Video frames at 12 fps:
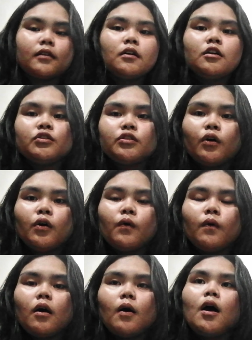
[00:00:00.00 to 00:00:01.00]

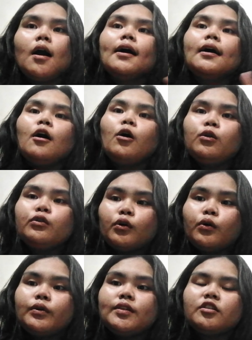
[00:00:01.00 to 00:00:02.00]
So
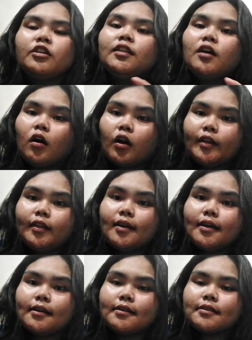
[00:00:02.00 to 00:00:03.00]
although he studied hard
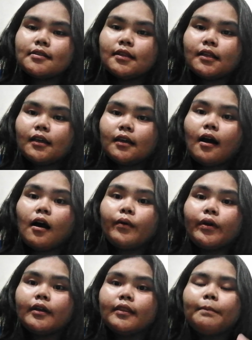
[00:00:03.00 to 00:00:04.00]
is
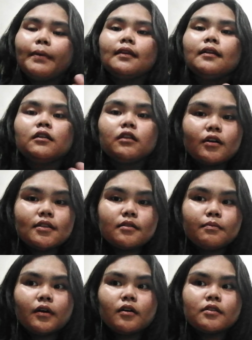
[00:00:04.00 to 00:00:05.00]
our dependent clause
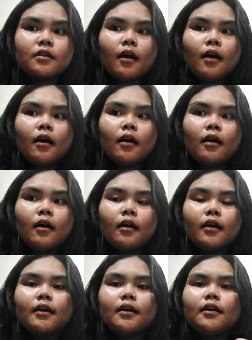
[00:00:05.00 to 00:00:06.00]
because
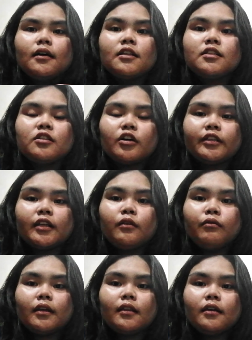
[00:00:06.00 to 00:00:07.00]
it started
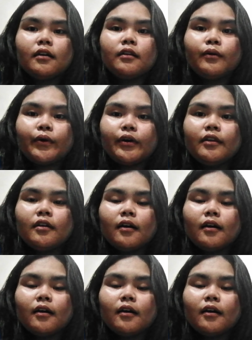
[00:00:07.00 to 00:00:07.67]
with a